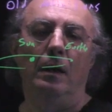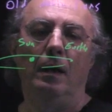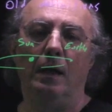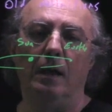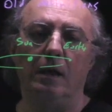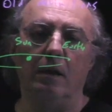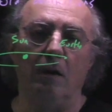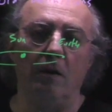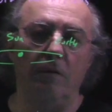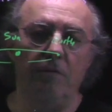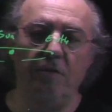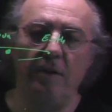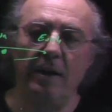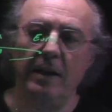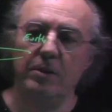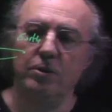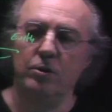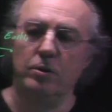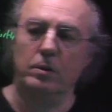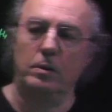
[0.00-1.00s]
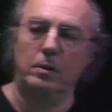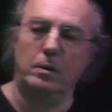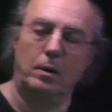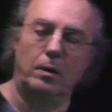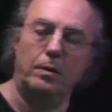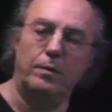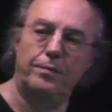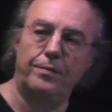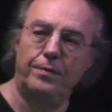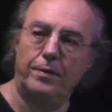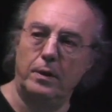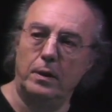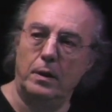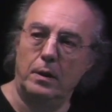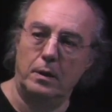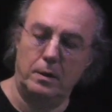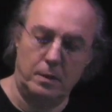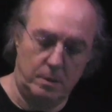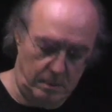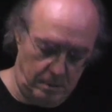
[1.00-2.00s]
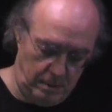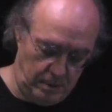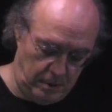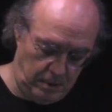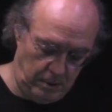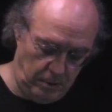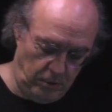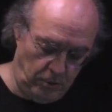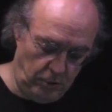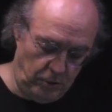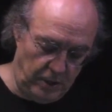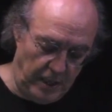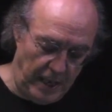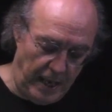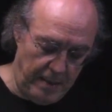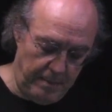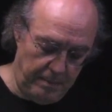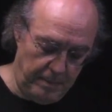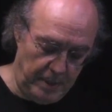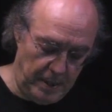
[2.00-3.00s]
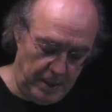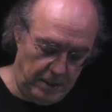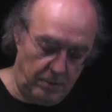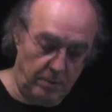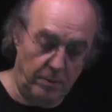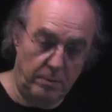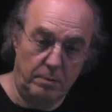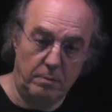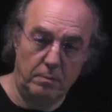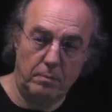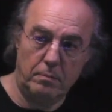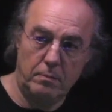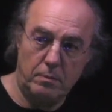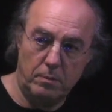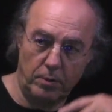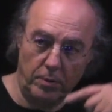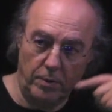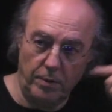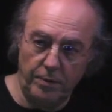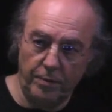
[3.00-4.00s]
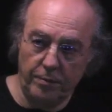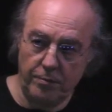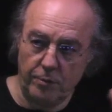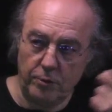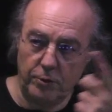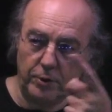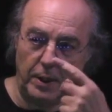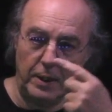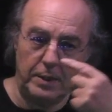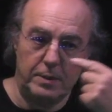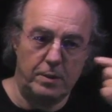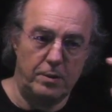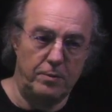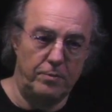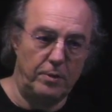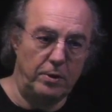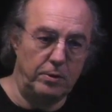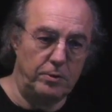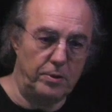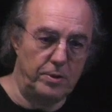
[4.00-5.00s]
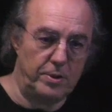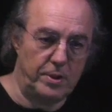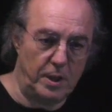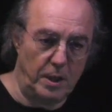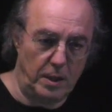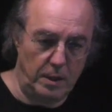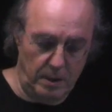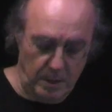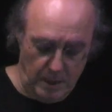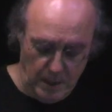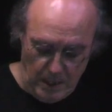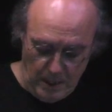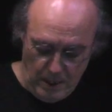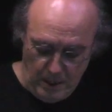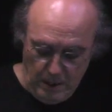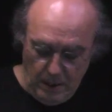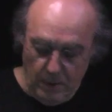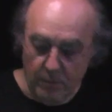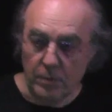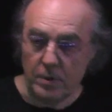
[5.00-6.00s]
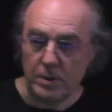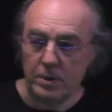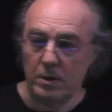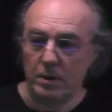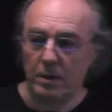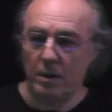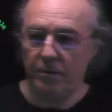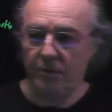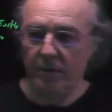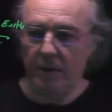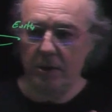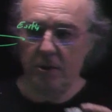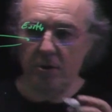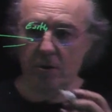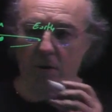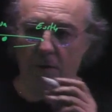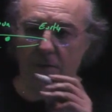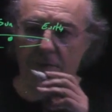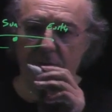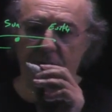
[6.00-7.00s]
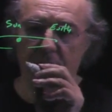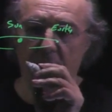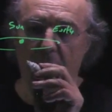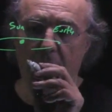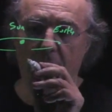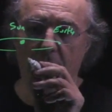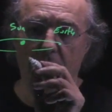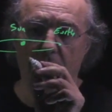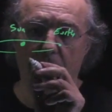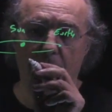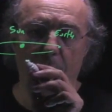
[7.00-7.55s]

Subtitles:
and a fraction of the time that the Earth rotates around the Sun was the definition of a second.